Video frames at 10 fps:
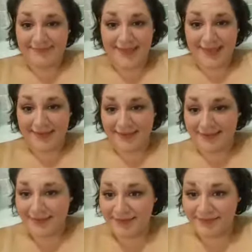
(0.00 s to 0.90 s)

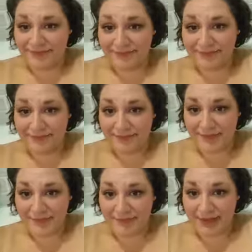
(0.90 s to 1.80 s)

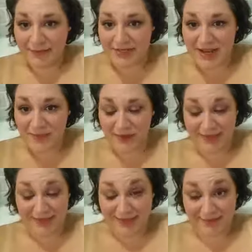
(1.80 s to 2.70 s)
I'm done
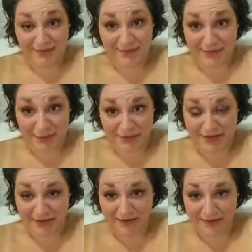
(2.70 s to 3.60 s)
with the
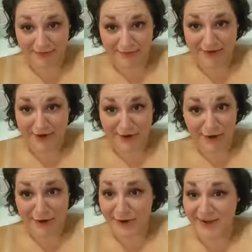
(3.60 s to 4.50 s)

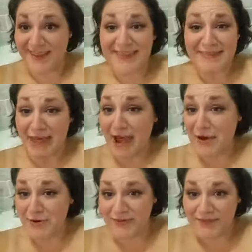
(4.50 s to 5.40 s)

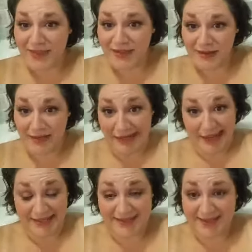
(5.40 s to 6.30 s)
libertarian-er-than-thou
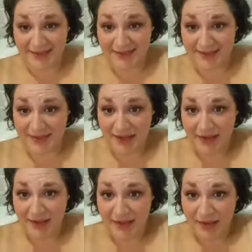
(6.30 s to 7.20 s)
nonsense.
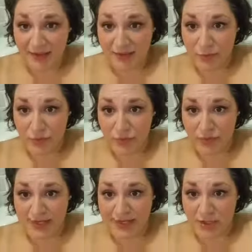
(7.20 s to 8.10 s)
The
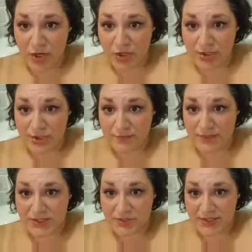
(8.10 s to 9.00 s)
moon is a harsh
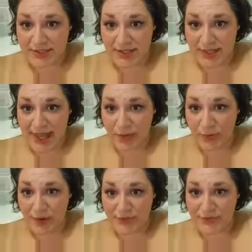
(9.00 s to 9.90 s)
mistress, the cat
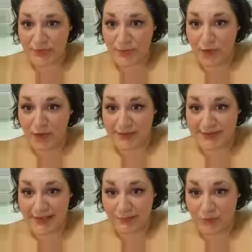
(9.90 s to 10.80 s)
who walks through walls,
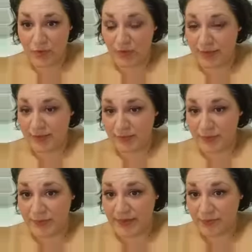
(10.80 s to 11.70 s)
and more. I don't know
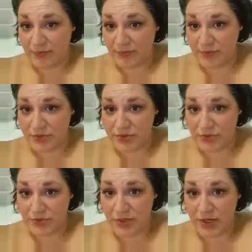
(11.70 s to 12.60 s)
what that refers
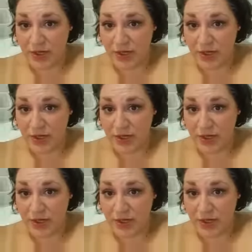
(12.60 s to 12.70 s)
to.